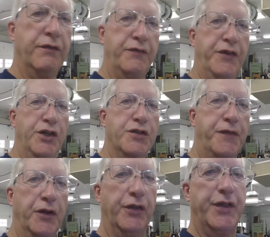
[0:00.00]
finish
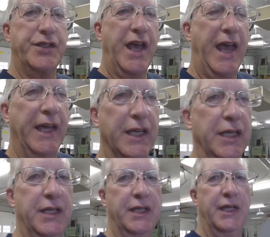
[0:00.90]
filling the tank
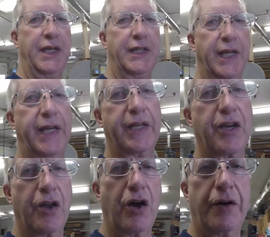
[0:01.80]
and let it
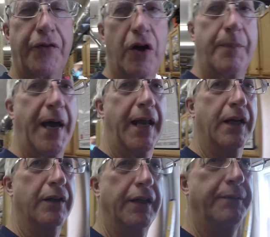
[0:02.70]
cut off
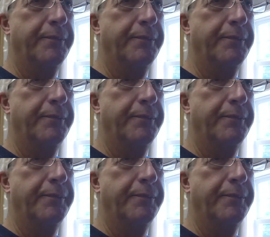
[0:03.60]
automatically.